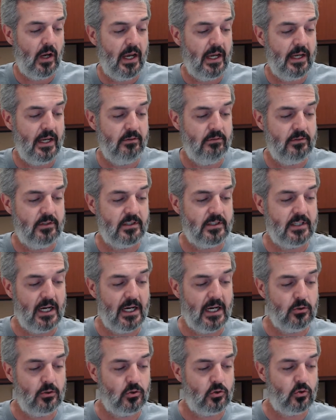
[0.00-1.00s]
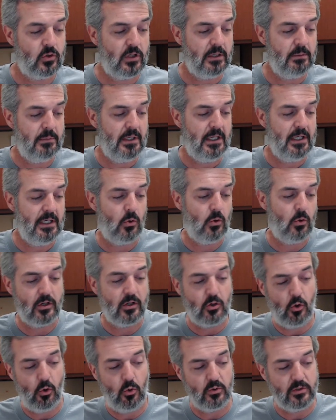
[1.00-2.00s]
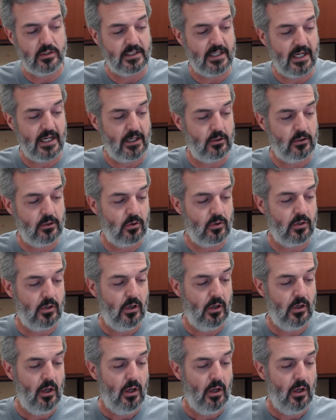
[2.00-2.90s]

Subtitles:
a standard treatment or a gold standard